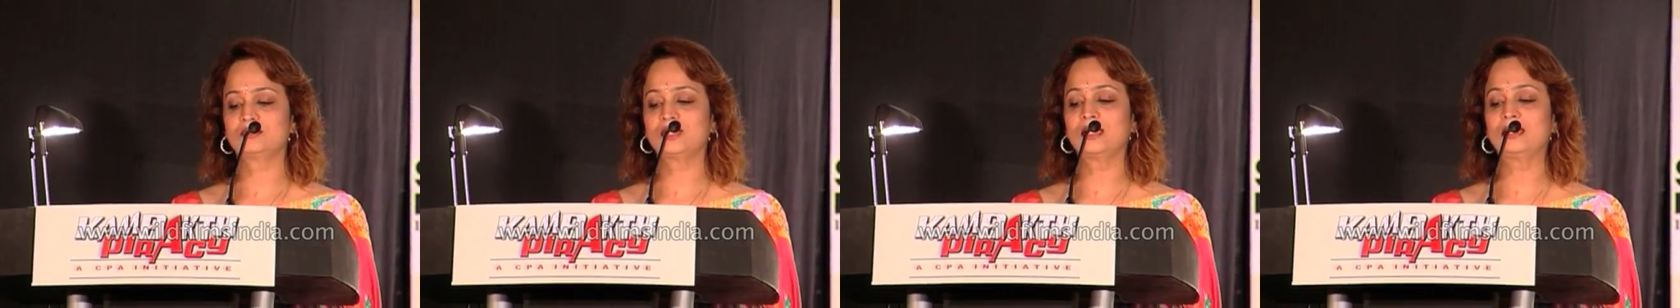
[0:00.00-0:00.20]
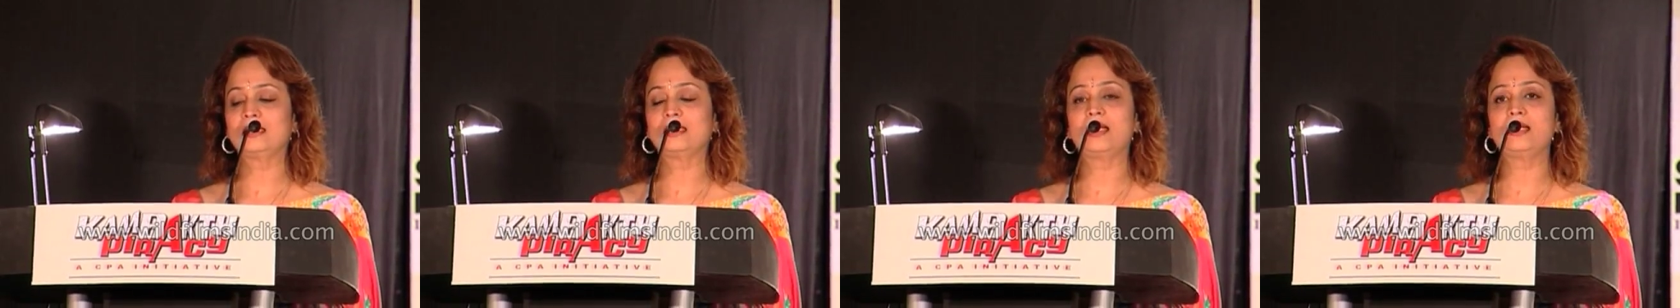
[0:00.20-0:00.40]

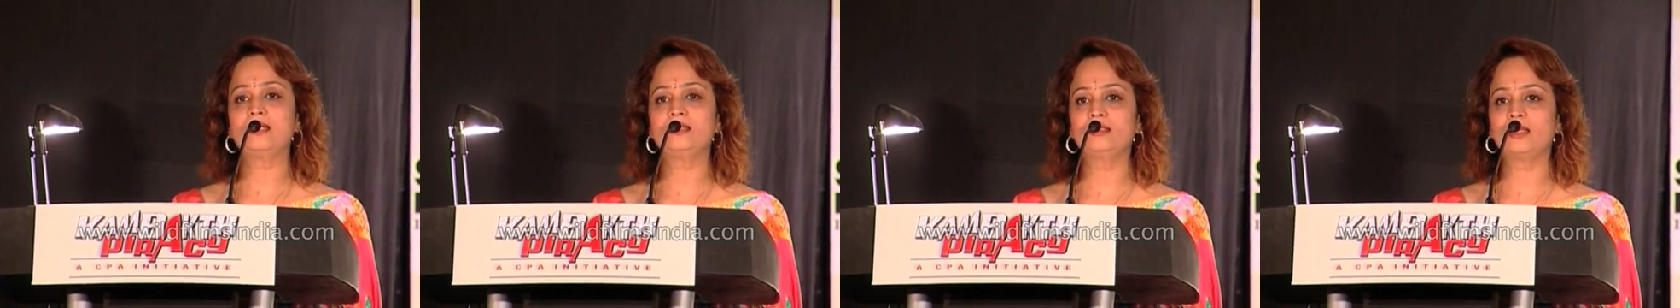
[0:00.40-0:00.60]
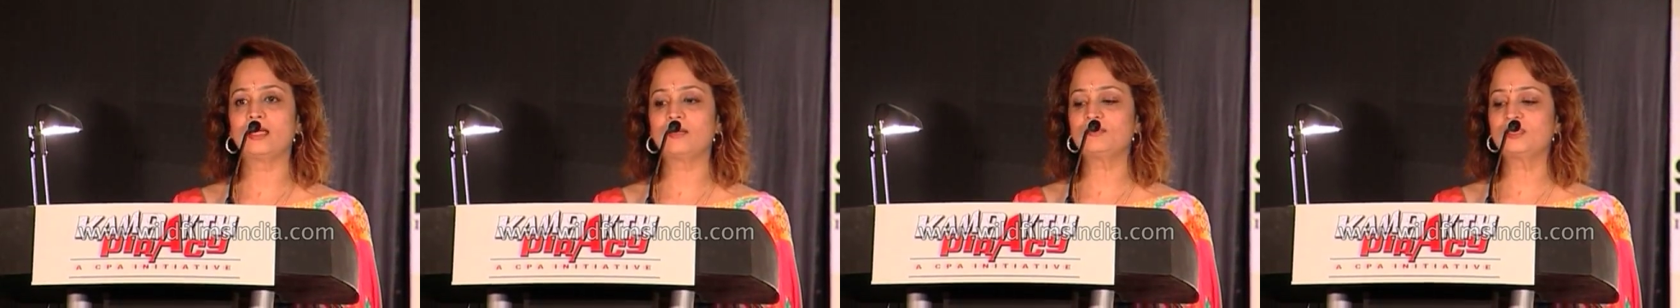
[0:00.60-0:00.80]
that
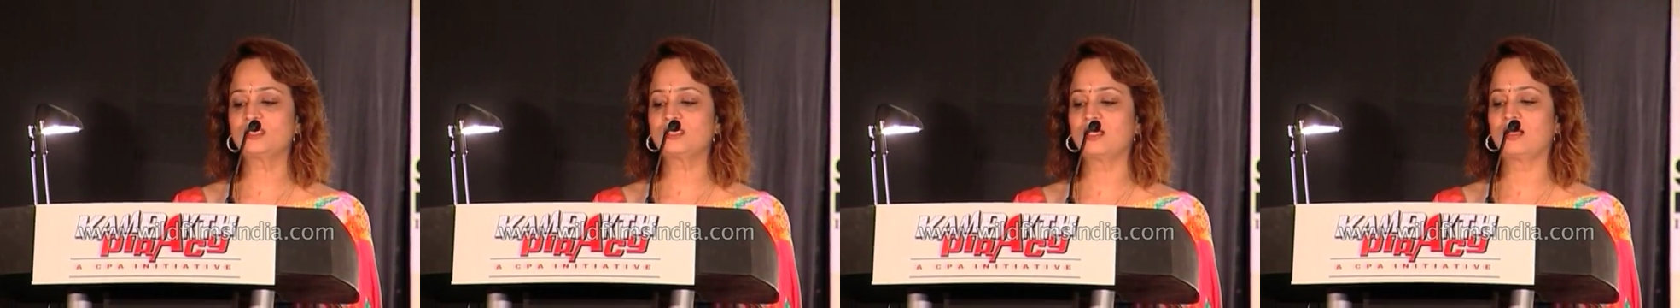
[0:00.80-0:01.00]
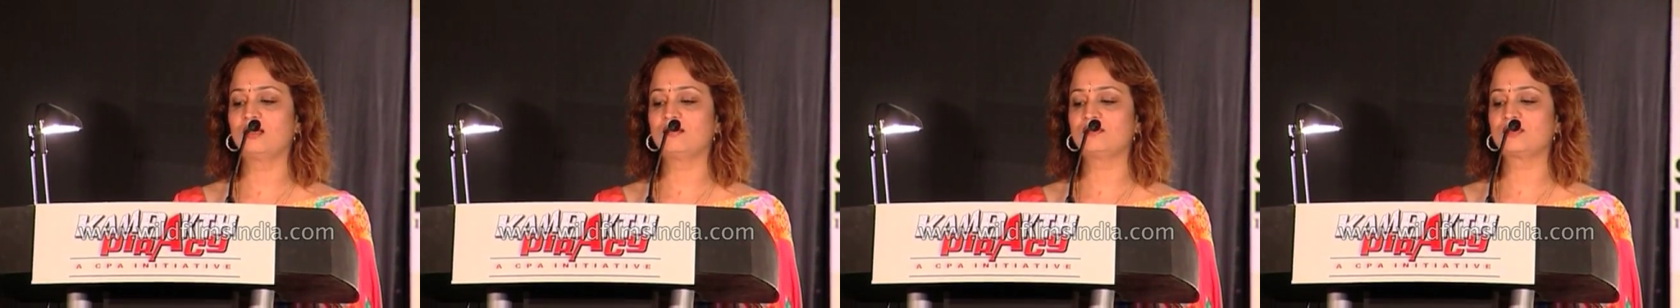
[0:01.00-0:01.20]
lend
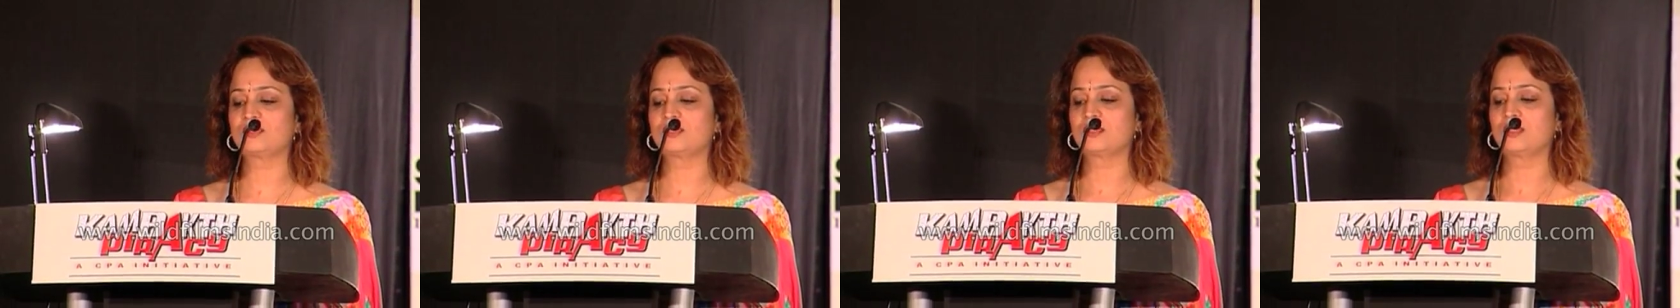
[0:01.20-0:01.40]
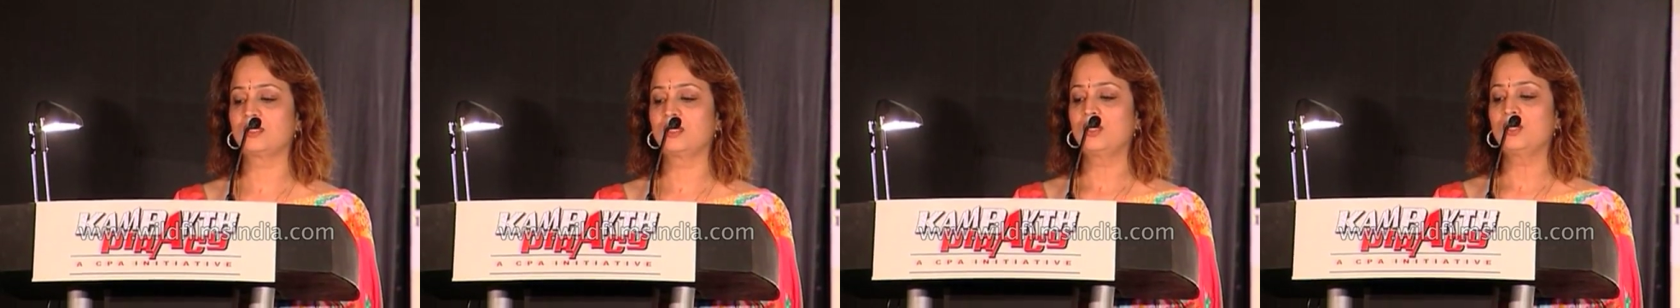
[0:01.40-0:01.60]

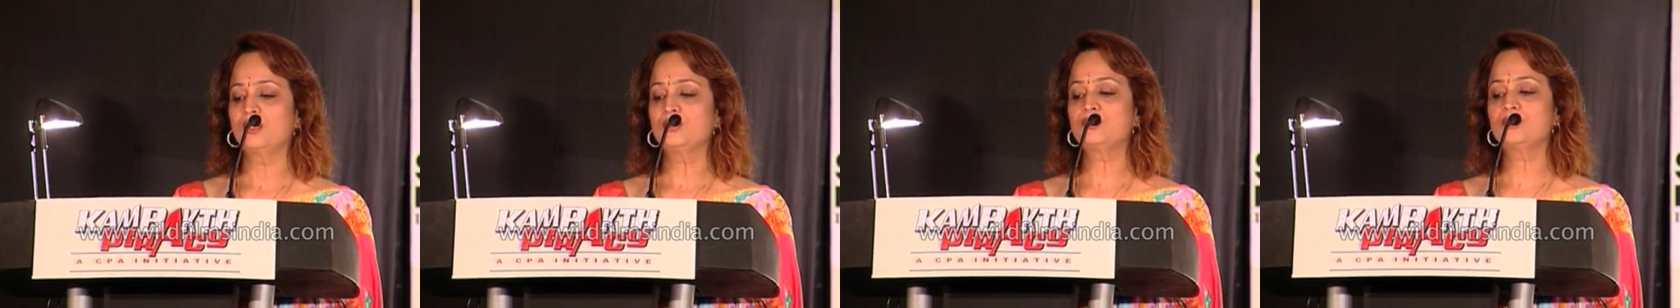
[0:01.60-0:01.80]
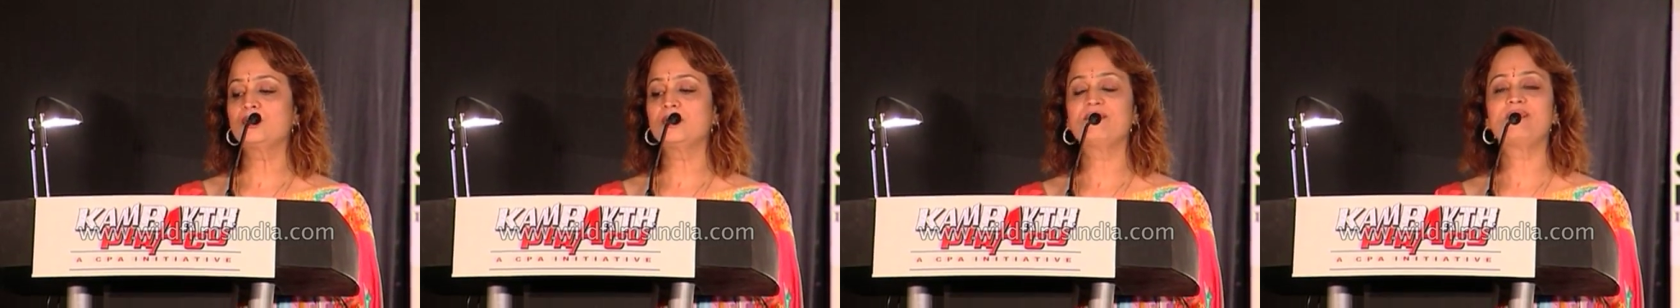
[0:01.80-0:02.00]
themselves
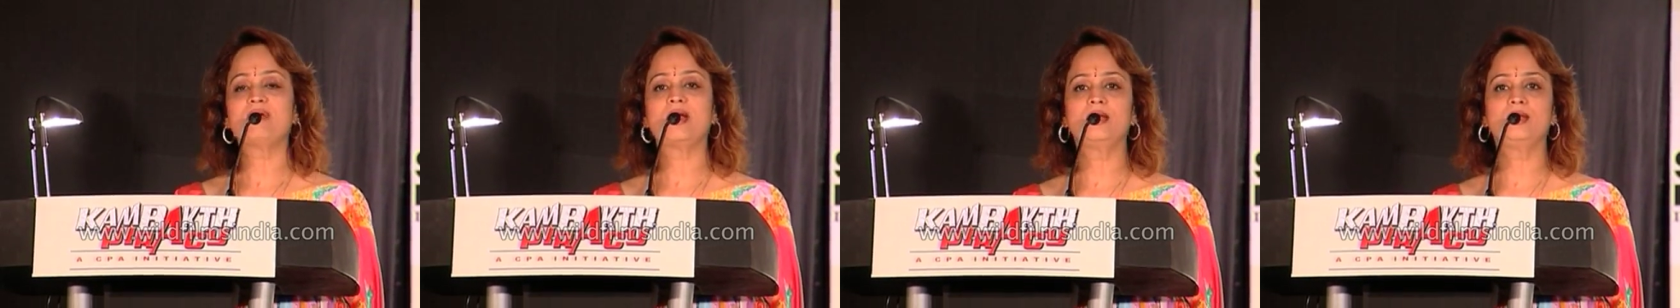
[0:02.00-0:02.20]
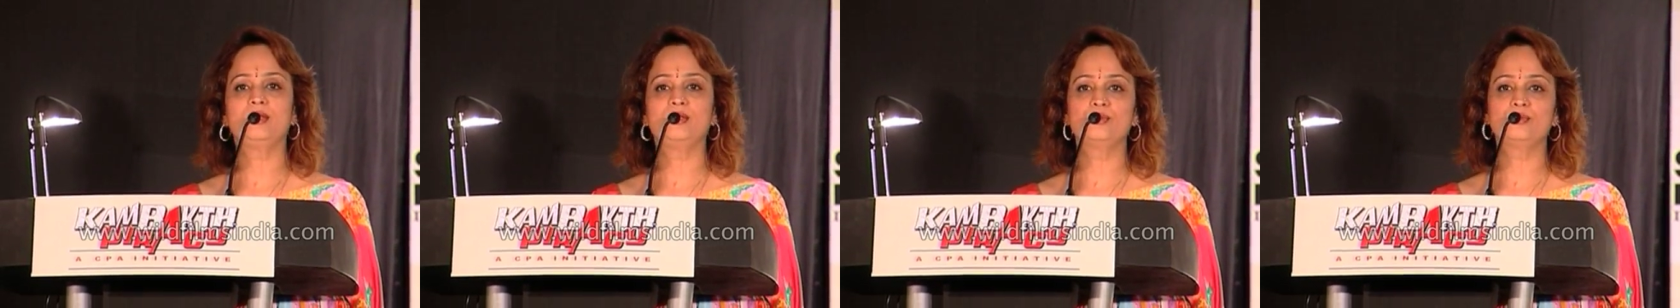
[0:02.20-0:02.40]
to the
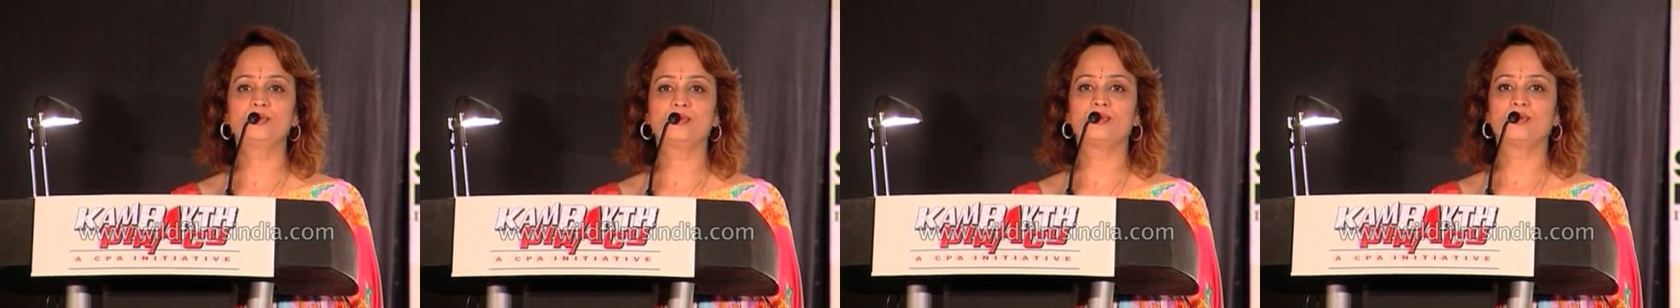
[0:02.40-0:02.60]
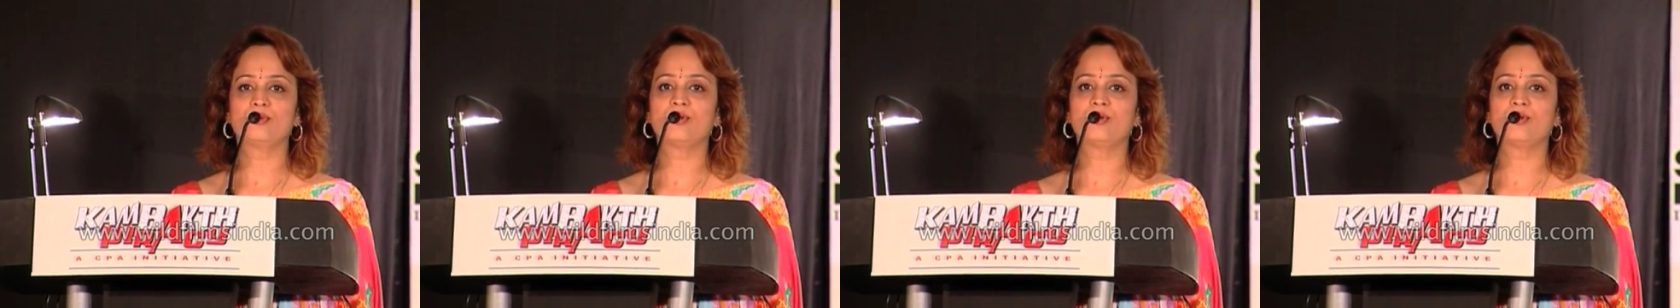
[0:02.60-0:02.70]
value